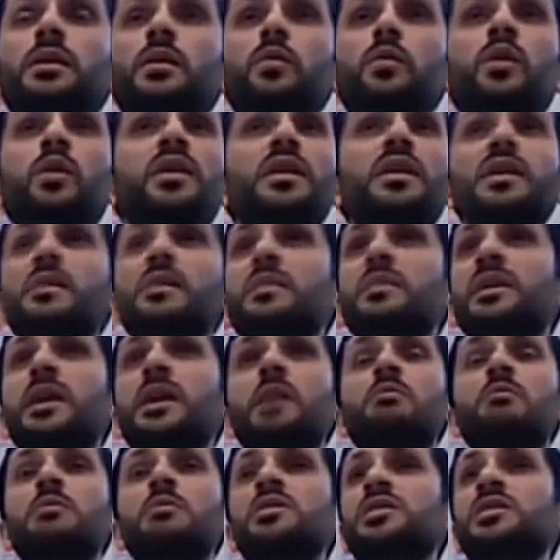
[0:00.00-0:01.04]
Whether they
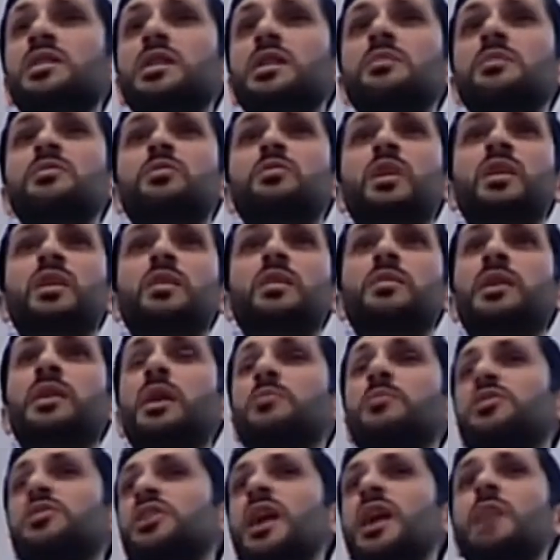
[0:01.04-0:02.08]
become Muslims, whether they
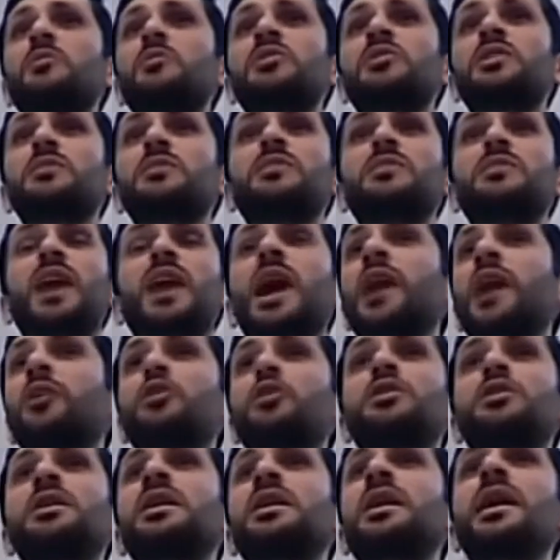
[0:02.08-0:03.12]
become Shia Muslims, I
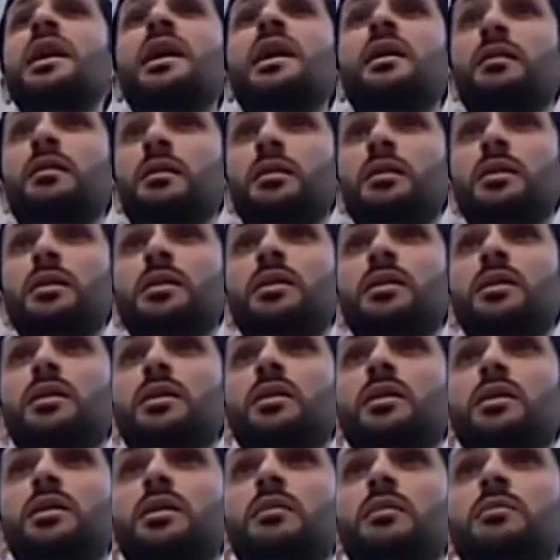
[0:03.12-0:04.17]
don't care.
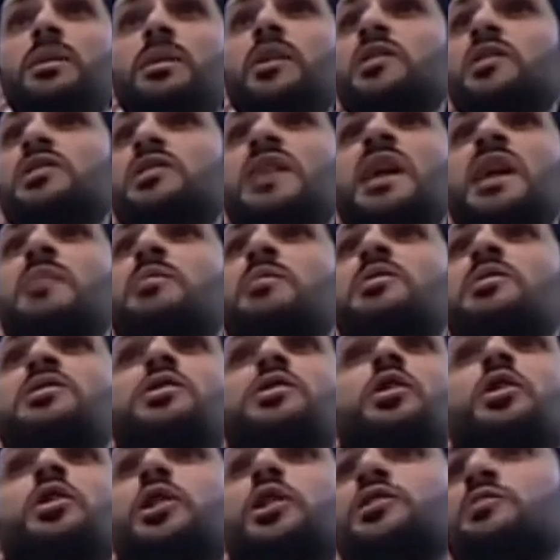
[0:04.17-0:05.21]
Because labels
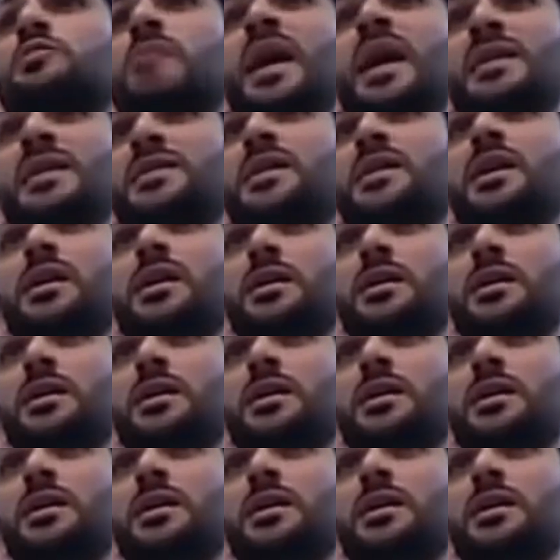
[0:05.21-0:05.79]
do not matter.